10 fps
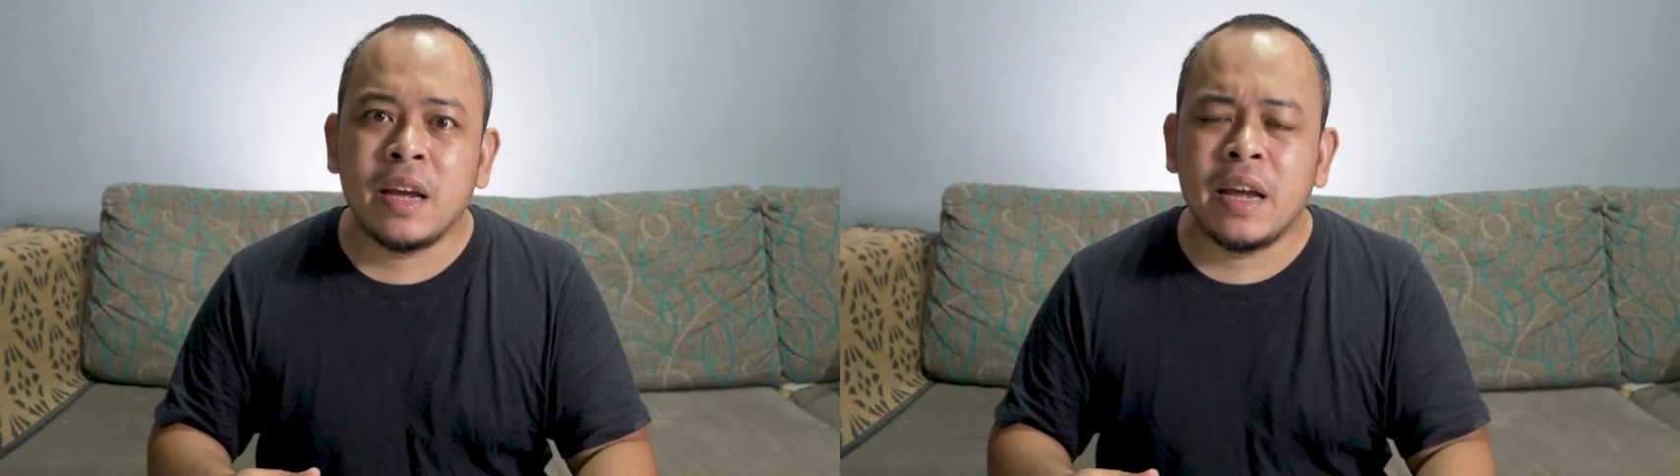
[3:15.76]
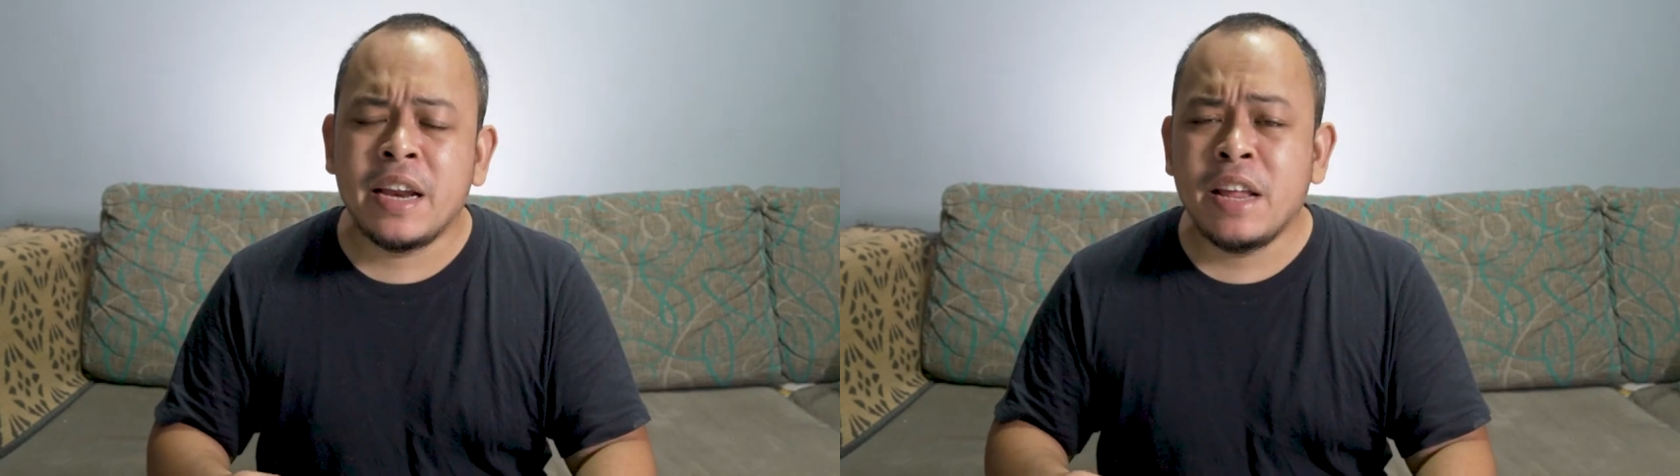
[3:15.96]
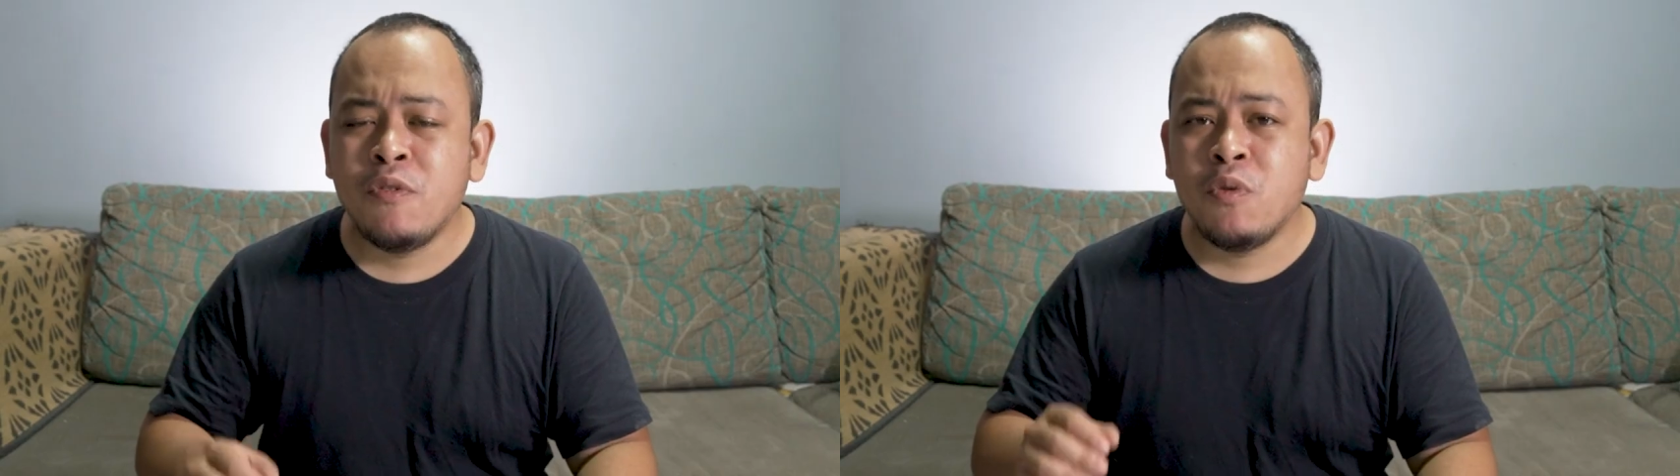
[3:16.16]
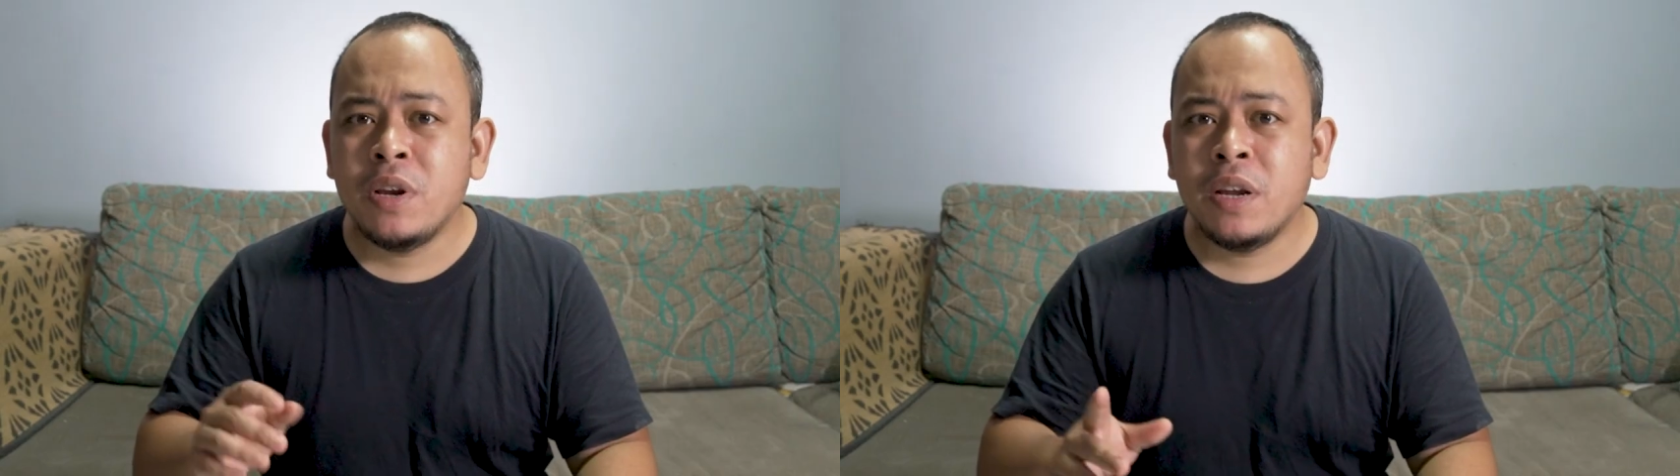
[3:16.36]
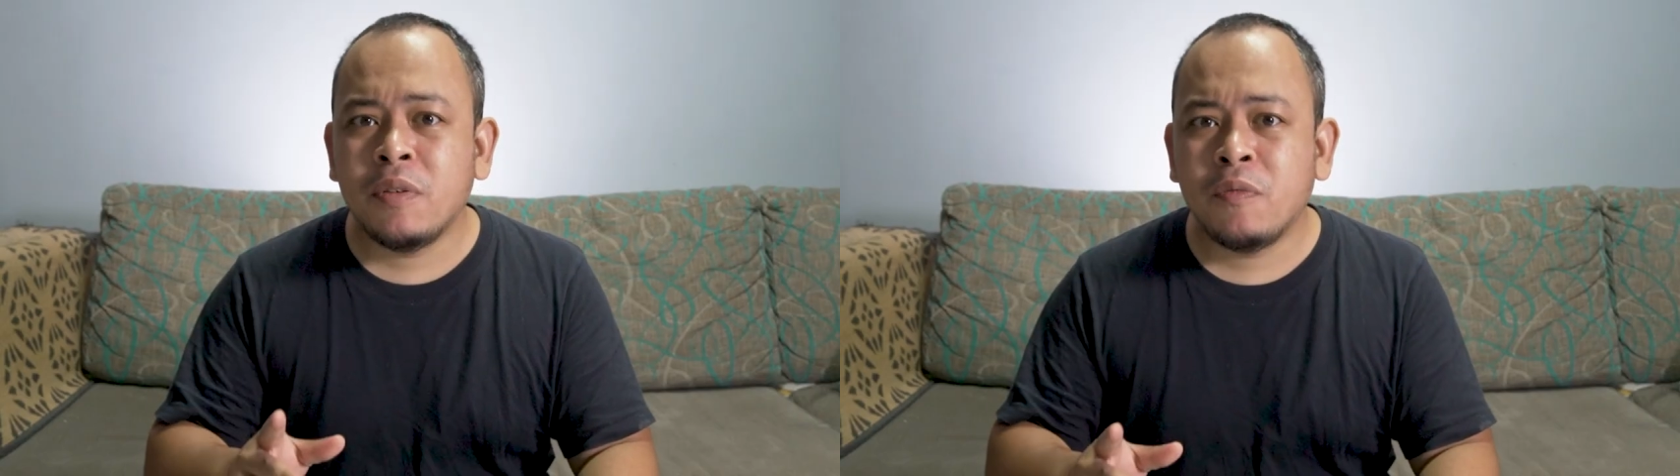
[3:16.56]
And if you
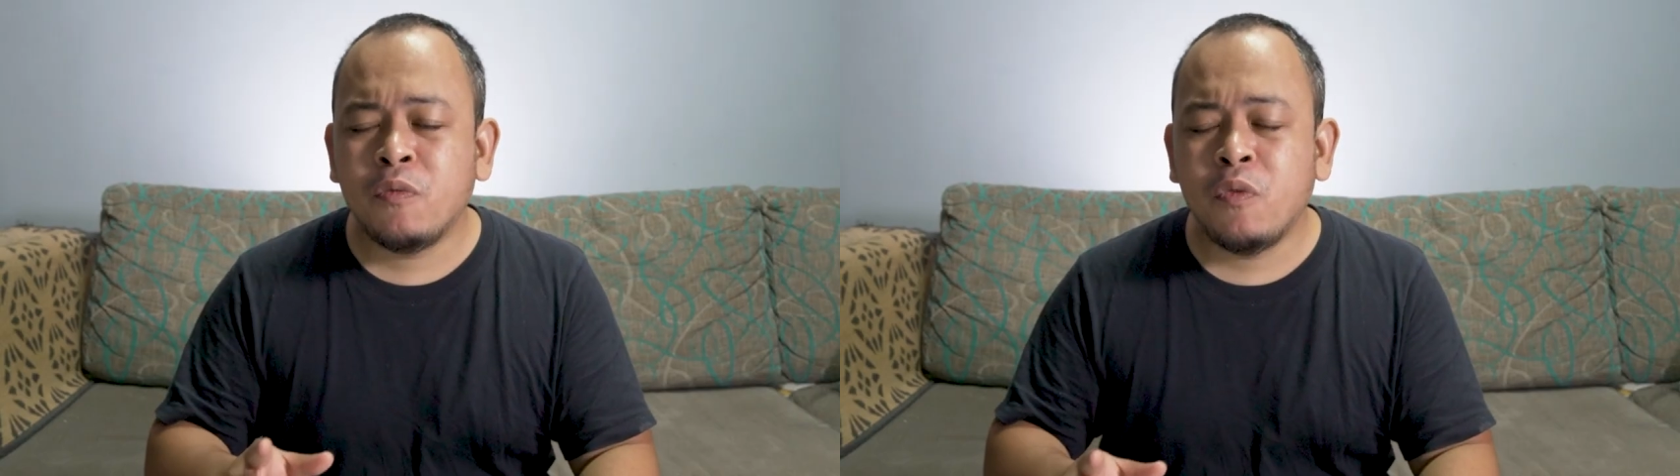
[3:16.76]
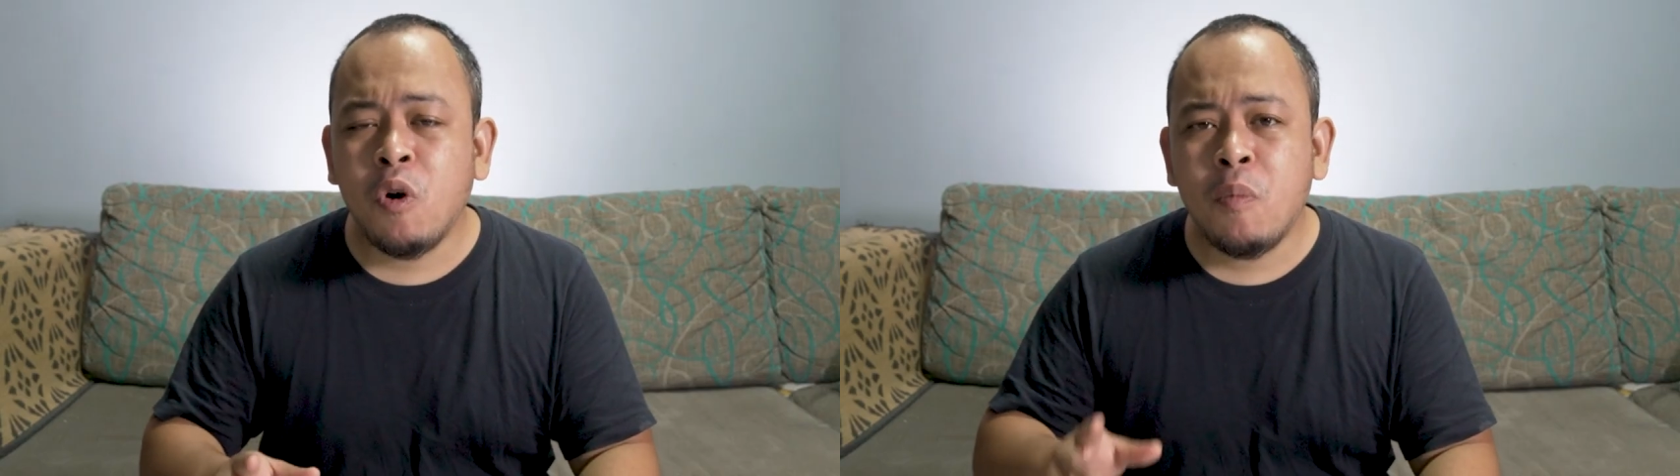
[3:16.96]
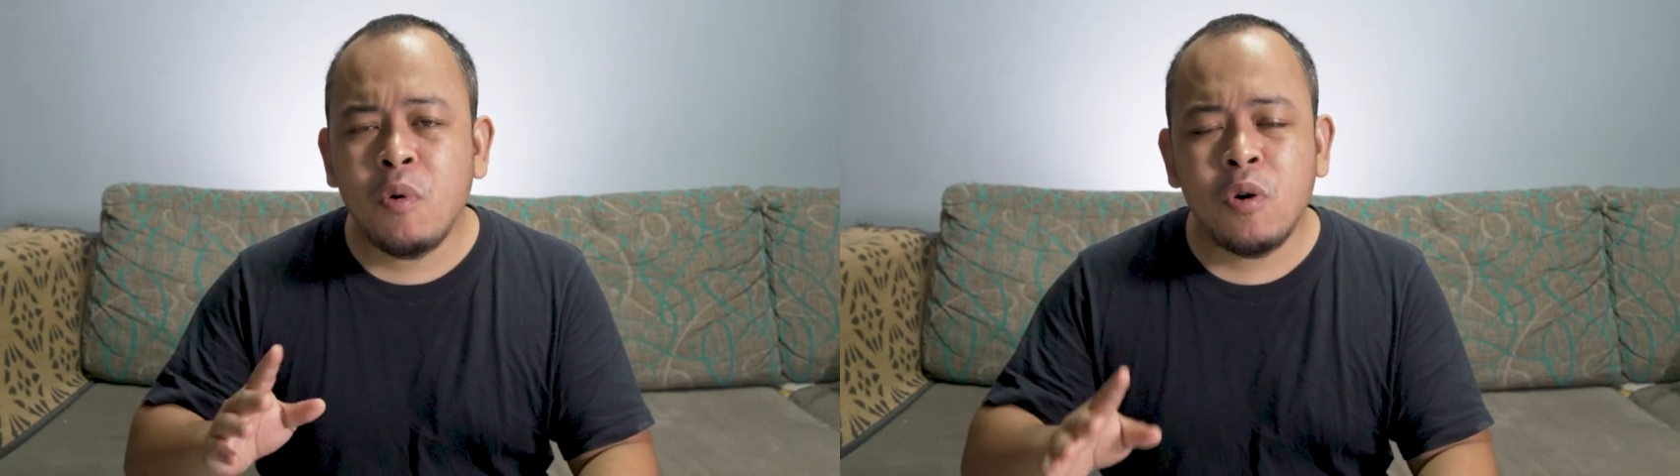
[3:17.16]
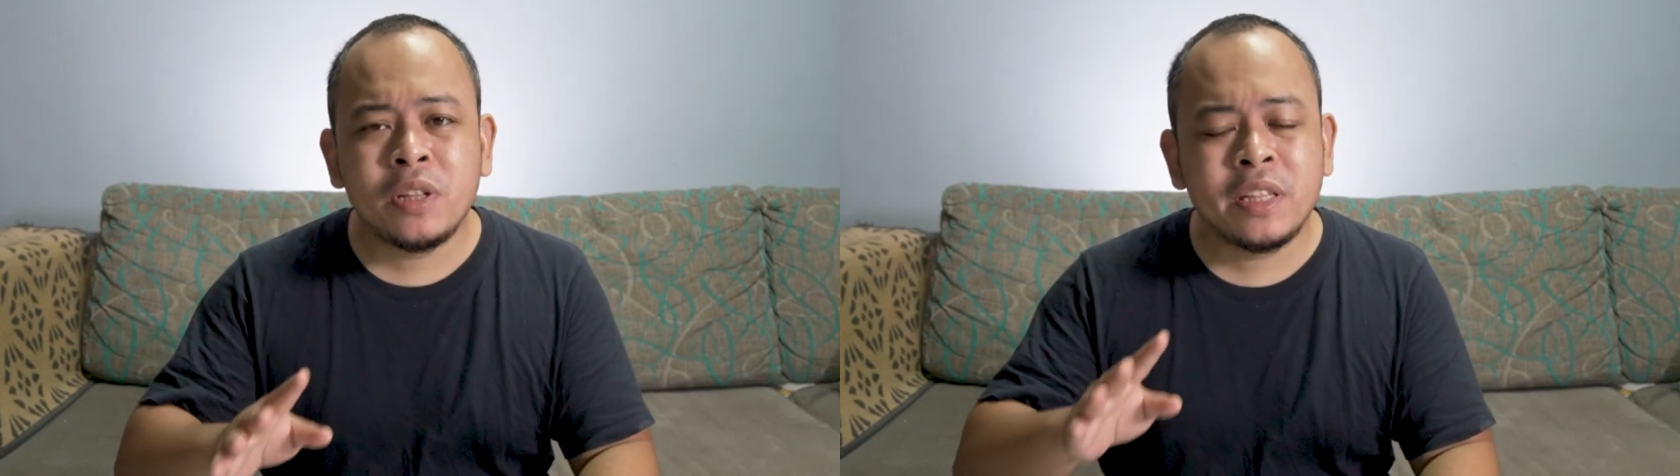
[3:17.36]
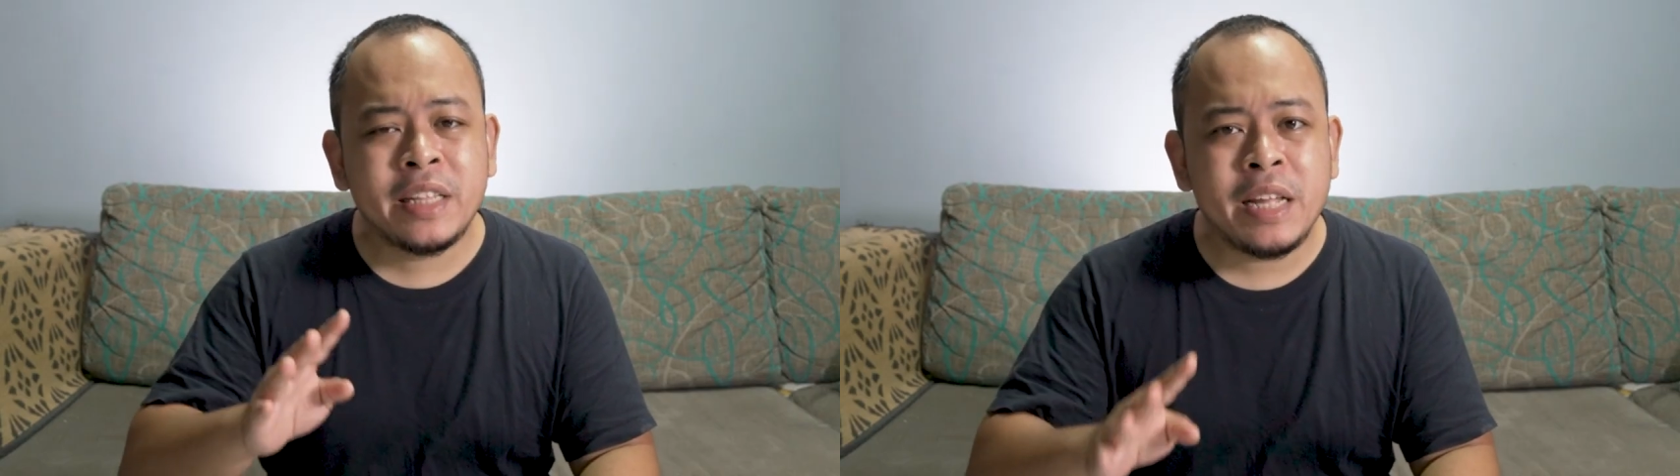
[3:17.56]
need 4 more